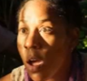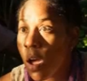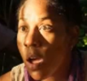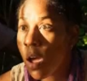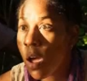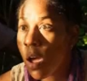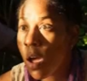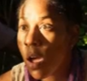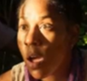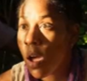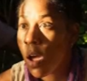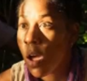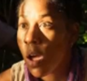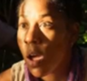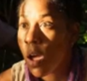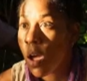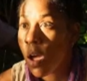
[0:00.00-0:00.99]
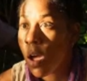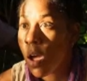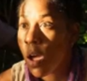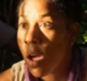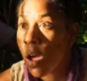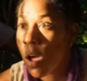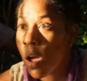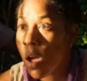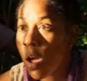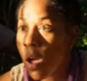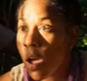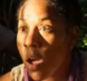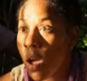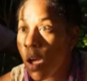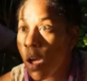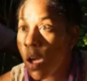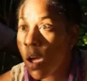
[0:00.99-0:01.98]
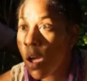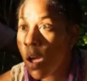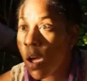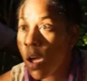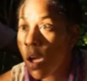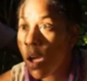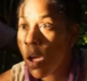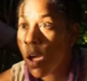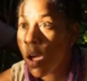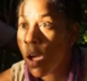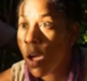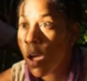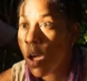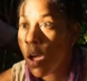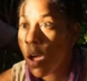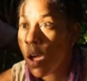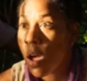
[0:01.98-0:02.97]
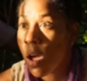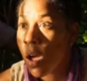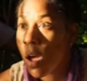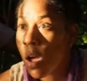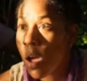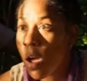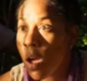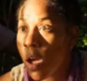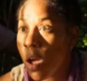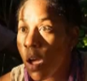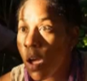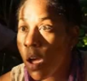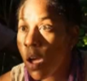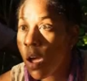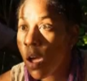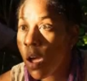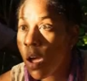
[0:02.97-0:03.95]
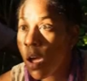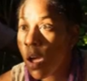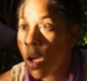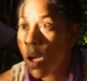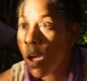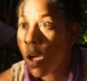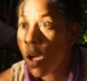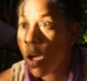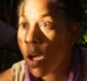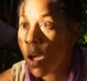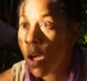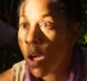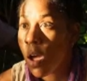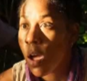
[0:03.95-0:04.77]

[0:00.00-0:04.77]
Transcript: (silent)